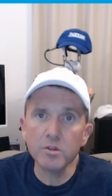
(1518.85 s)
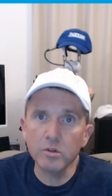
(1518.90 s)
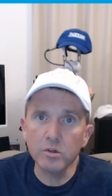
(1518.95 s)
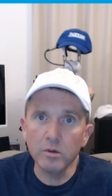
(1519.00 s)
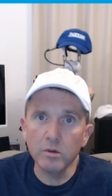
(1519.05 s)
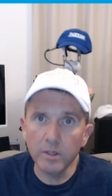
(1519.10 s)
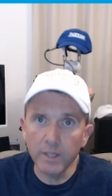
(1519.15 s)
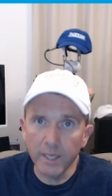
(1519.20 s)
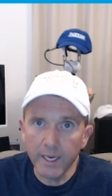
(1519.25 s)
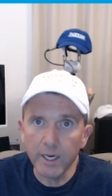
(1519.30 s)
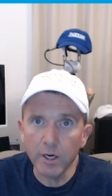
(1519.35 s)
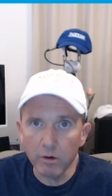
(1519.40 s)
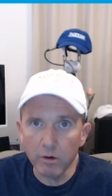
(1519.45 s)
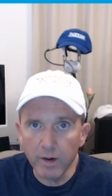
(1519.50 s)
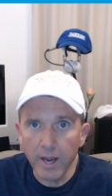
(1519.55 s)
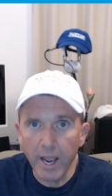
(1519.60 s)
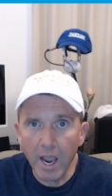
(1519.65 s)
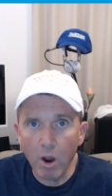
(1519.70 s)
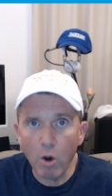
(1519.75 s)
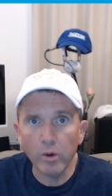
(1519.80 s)
here
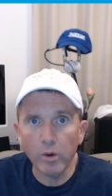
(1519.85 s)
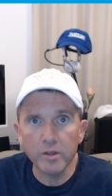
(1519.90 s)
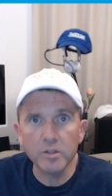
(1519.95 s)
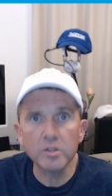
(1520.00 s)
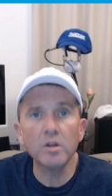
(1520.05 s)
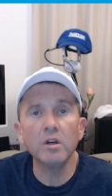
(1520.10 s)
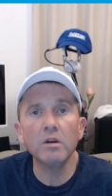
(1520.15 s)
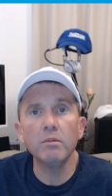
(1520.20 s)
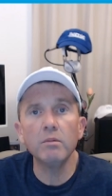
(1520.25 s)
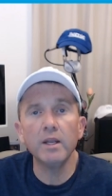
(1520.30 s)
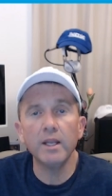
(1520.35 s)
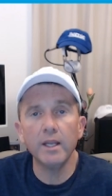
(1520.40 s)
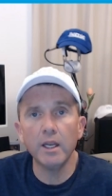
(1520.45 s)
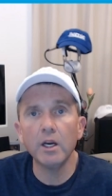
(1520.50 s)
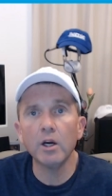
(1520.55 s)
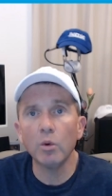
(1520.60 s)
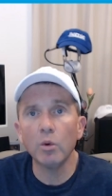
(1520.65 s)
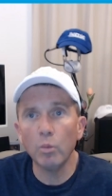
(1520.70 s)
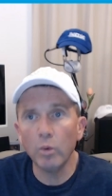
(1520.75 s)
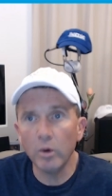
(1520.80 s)
now is going to be here
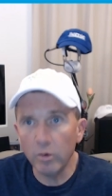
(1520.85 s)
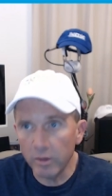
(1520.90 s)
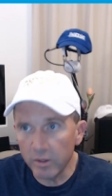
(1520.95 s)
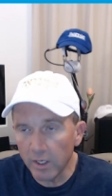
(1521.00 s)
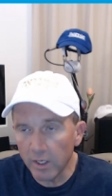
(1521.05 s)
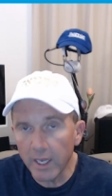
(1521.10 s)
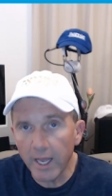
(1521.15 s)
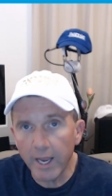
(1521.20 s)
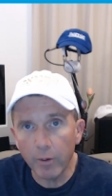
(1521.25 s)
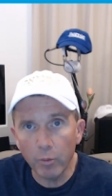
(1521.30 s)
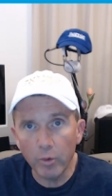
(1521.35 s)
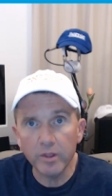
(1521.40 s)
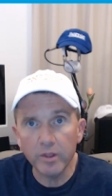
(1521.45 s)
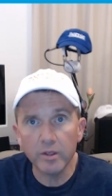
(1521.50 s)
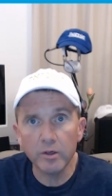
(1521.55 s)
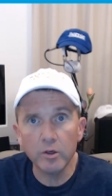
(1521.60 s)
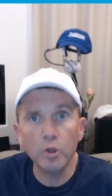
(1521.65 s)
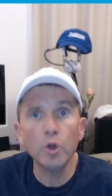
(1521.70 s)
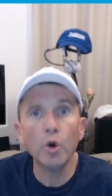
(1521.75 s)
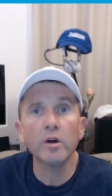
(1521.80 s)
when the New
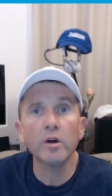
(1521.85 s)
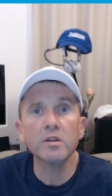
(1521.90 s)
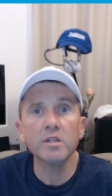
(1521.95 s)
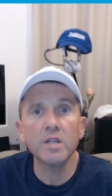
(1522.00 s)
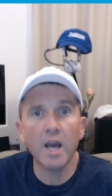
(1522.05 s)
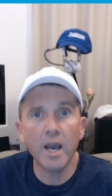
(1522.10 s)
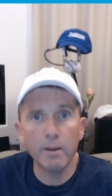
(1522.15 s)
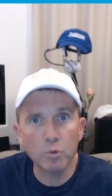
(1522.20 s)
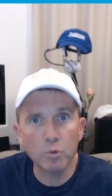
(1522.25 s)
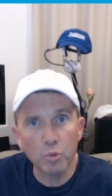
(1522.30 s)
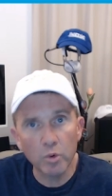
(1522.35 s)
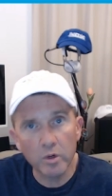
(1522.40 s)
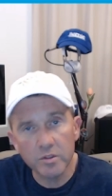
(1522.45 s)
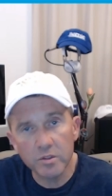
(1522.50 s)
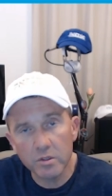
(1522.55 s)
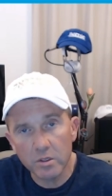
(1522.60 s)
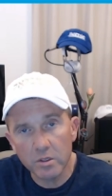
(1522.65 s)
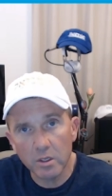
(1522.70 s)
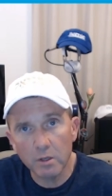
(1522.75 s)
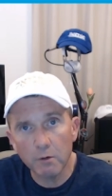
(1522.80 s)
York Times runs us
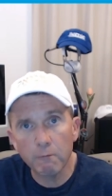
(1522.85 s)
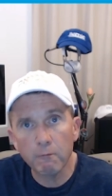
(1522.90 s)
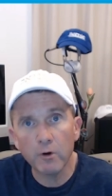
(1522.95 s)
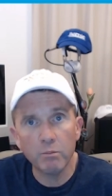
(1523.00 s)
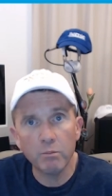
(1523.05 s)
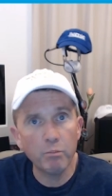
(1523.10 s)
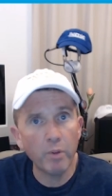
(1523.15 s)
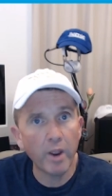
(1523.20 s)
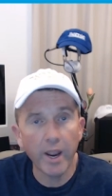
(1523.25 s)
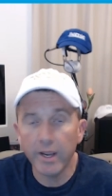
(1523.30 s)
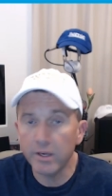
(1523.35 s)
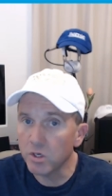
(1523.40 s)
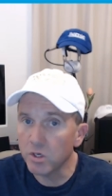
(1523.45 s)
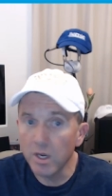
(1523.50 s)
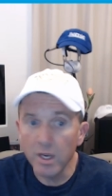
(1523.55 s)
on the front page.